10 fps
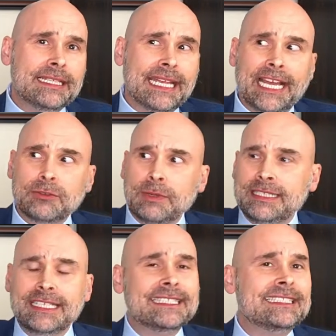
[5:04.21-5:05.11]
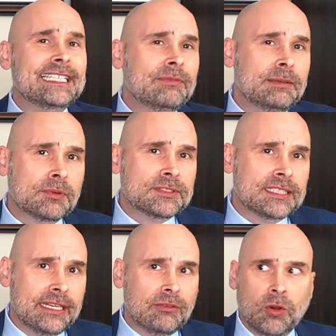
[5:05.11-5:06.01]
tax rates
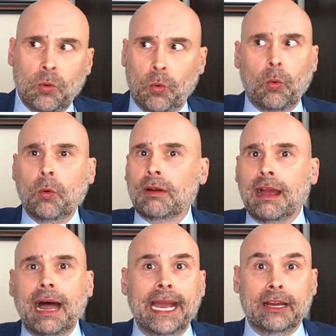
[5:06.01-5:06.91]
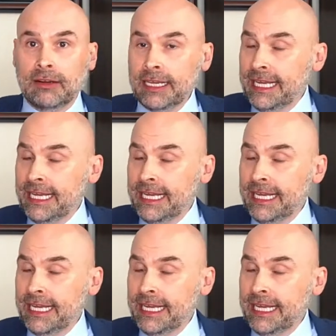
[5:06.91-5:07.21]
70% or higher.